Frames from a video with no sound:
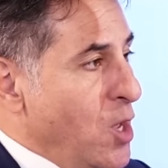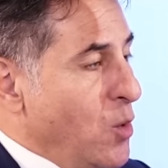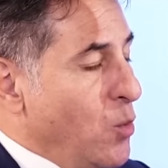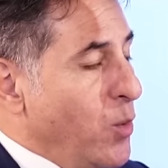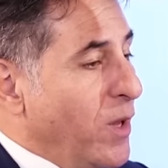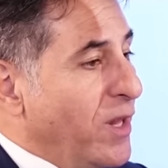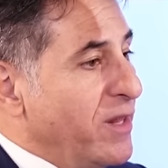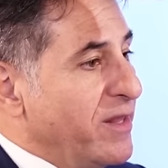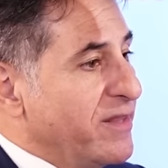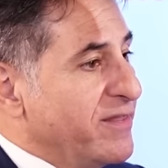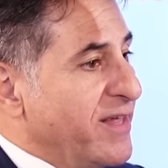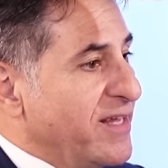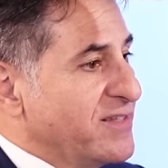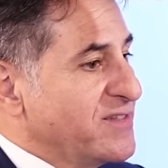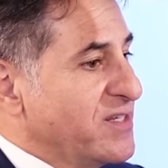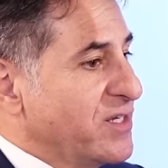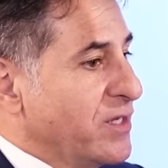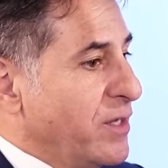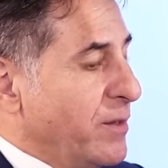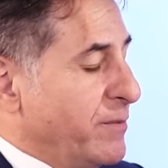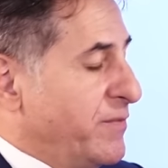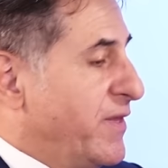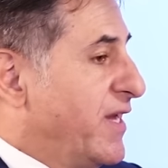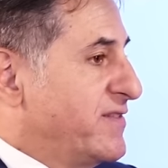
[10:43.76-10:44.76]
Well,
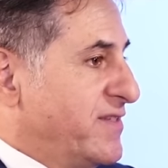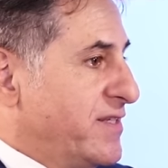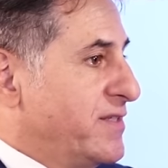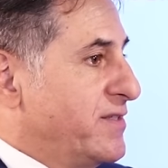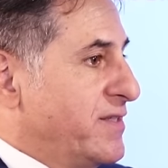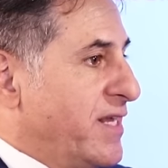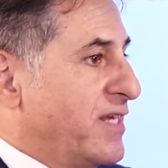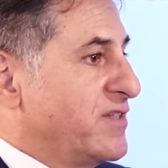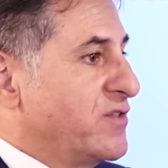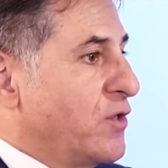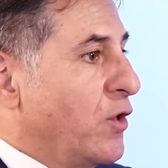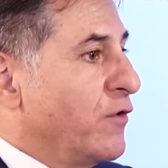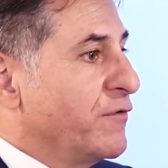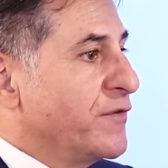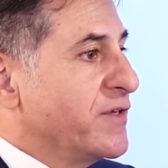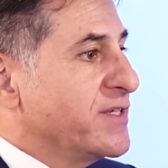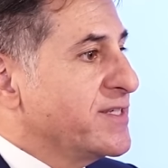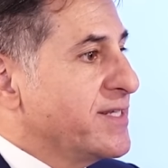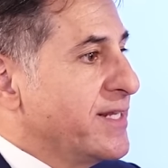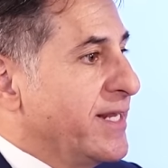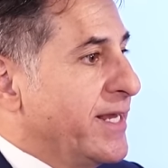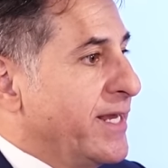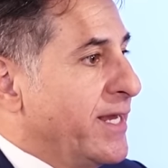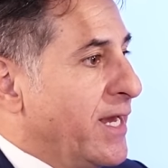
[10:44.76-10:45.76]
that's
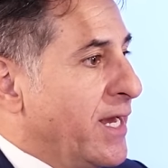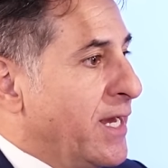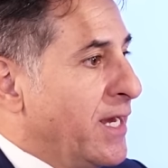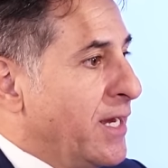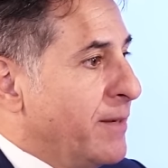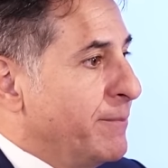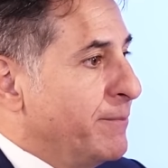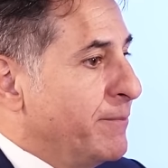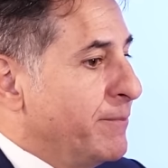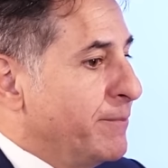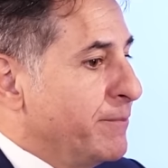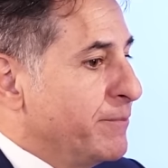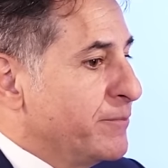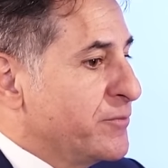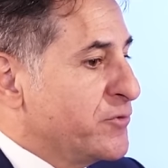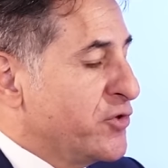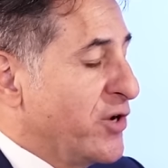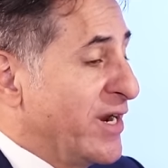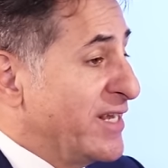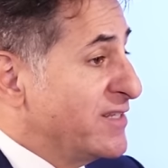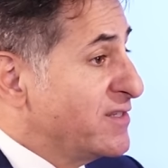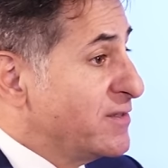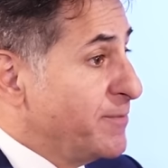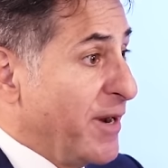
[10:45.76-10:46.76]
obviously
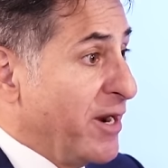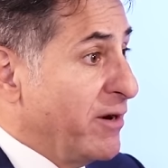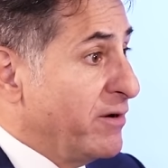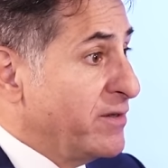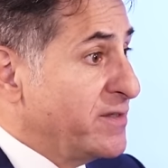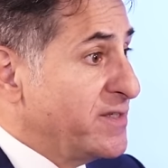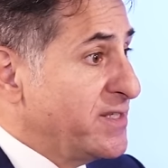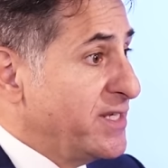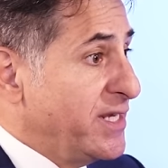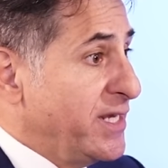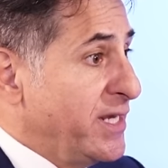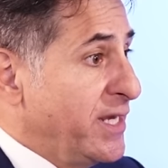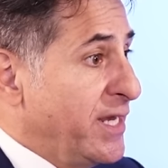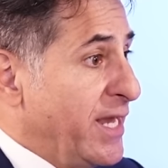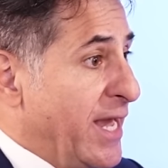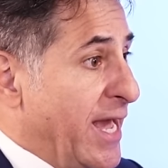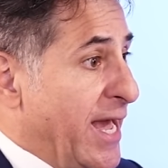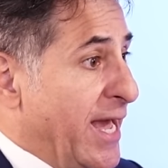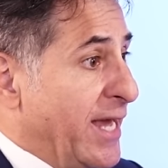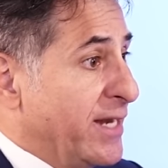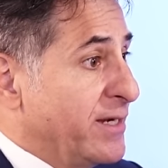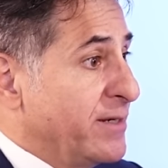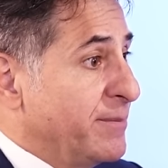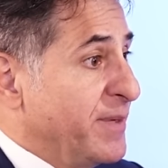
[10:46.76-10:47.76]
transparency
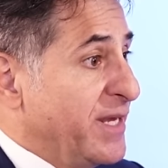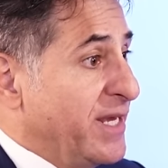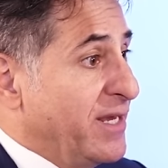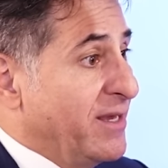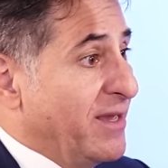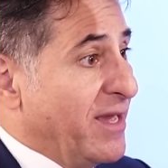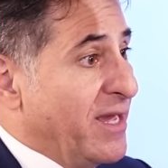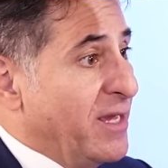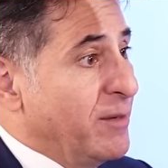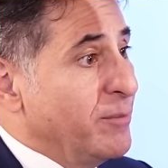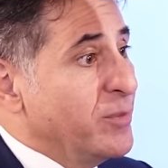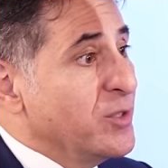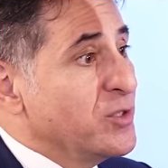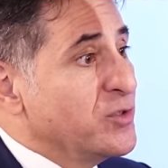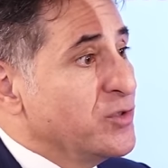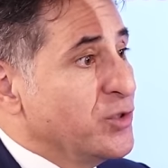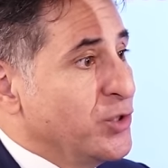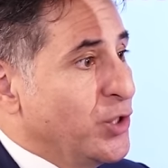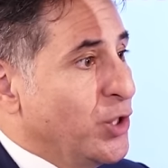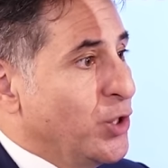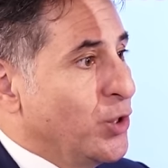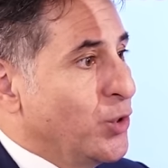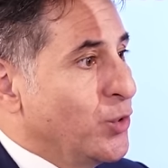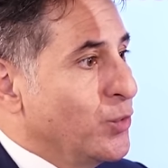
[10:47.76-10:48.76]
and being able to
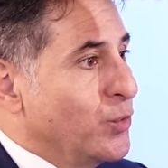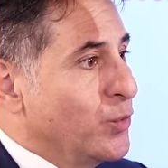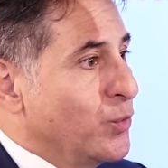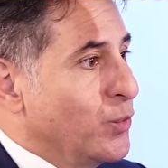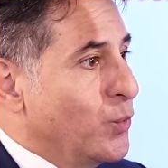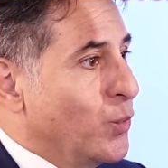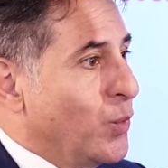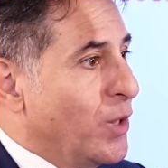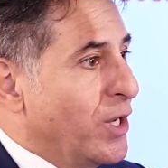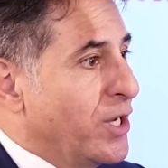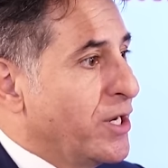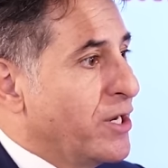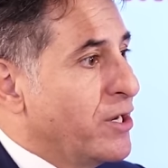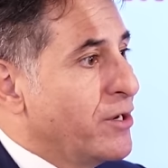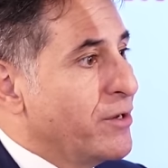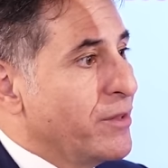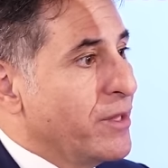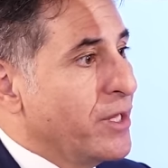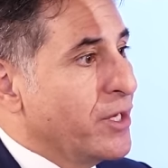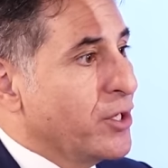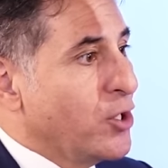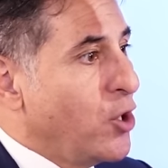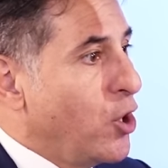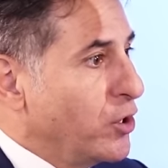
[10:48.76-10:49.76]
know what are
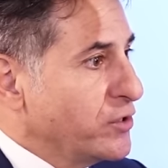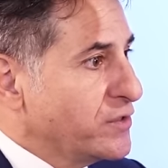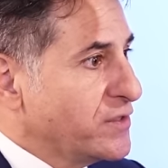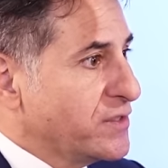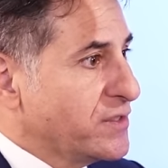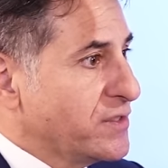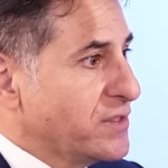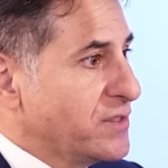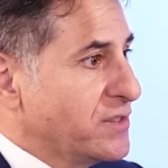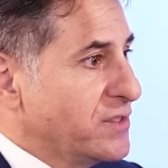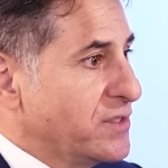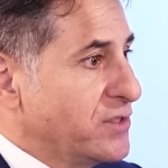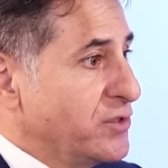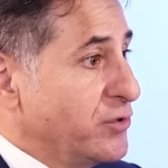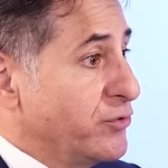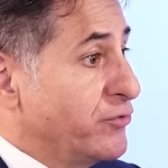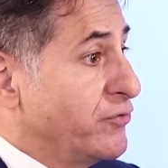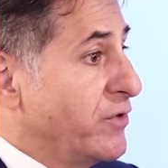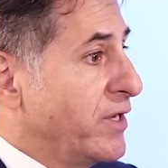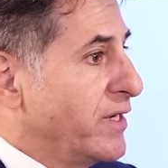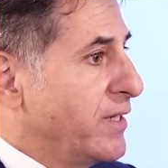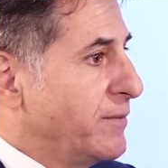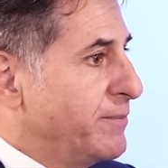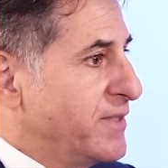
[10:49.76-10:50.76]
the costs to
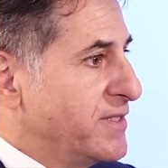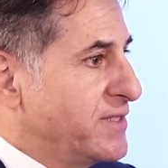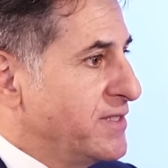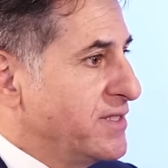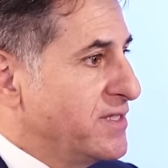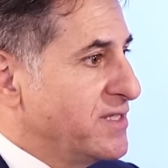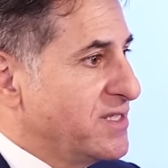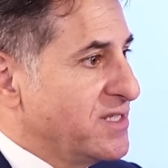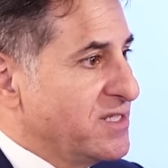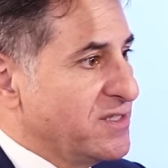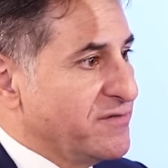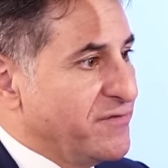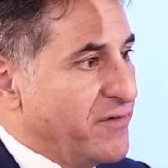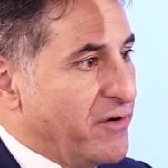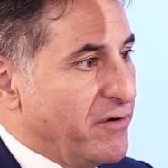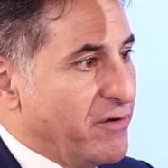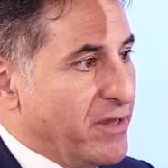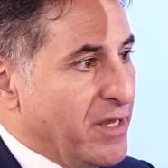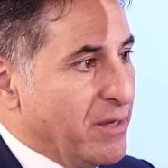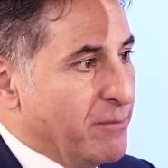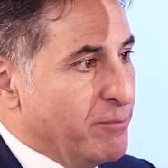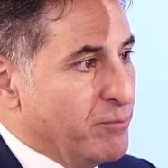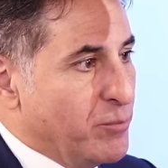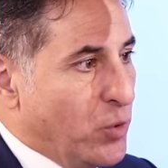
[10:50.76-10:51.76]
run a business is
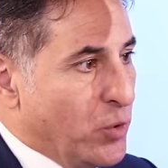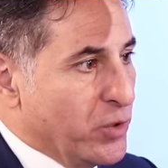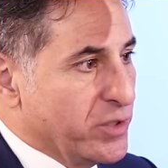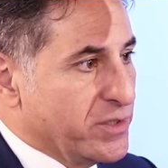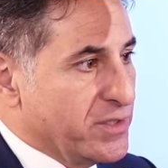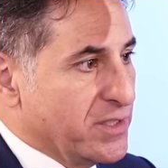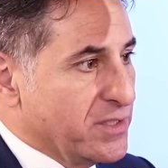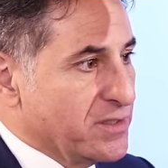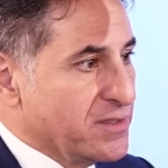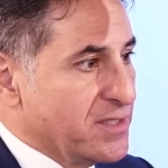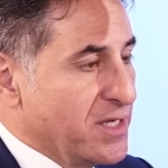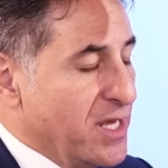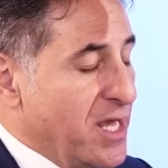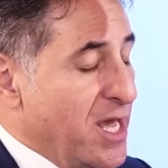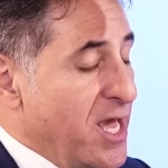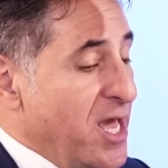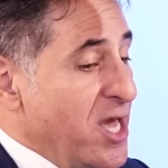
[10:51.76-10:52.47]
very important.